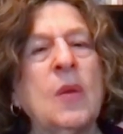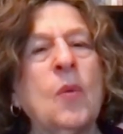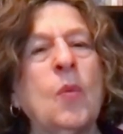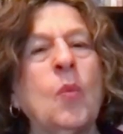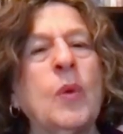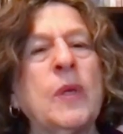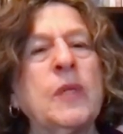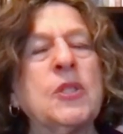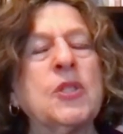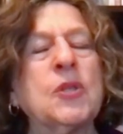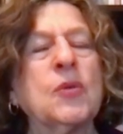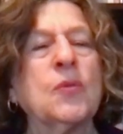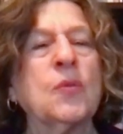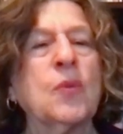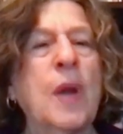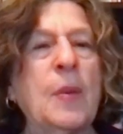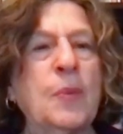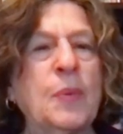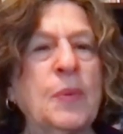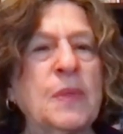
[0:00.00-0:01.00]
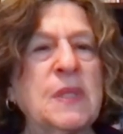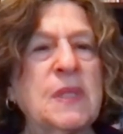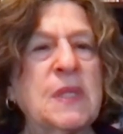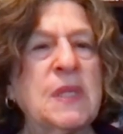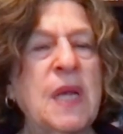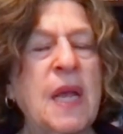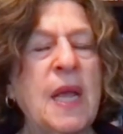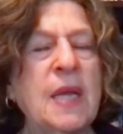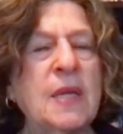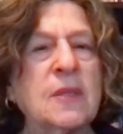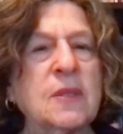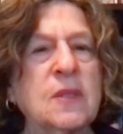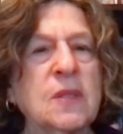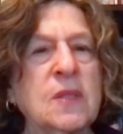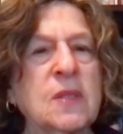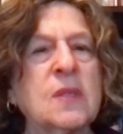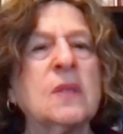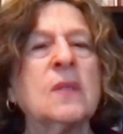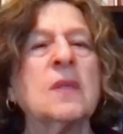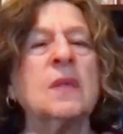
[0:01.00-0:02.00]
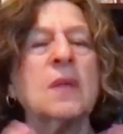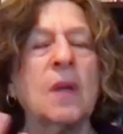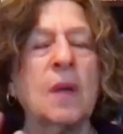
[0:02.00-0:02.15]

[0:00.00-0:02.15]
which represents,